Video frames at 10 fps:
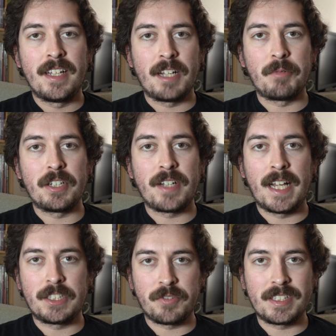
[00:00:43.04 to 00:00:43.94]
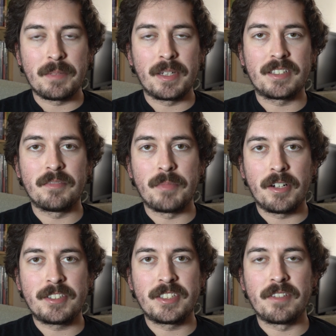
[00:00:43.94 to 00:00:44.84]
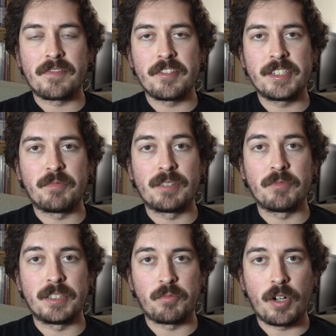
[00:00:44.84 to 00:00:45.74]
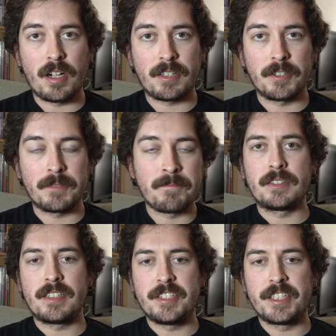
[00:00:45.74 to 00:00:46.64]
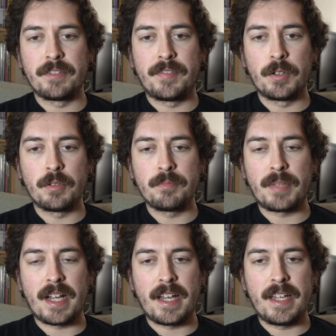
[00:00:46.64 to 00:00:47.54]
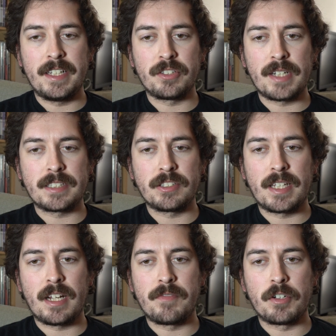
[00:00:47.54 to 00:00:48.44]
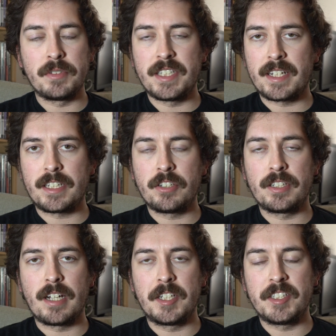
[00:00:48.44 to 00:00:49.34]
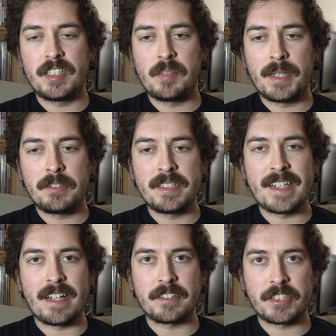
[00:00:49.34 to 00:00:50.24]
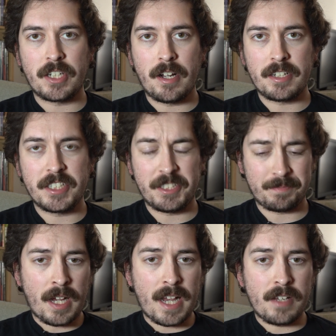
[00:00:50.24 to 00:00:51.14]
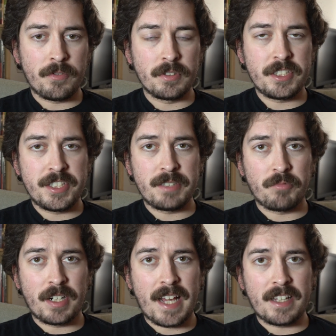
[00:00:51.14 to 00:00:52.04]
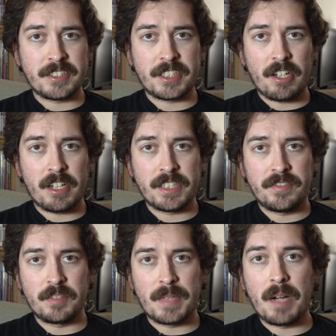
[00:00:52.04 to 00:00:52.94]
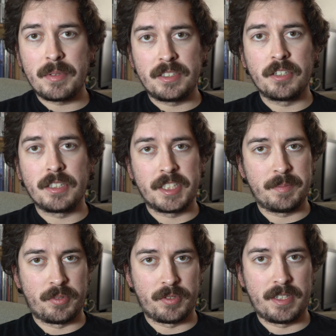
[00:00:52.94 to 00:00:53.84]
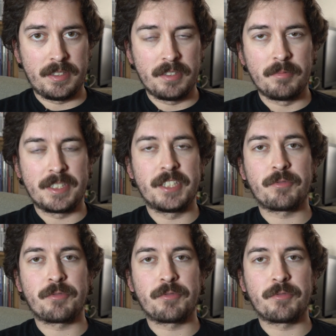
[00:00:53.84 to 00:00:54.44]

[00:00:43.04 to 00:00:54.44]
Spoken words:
and we are entering the month of March, and the first one was Walker. This is a film by a director that I've always had a curiosity about, in Alex Cox. I've only seen one Alex Cox film up until this point, which is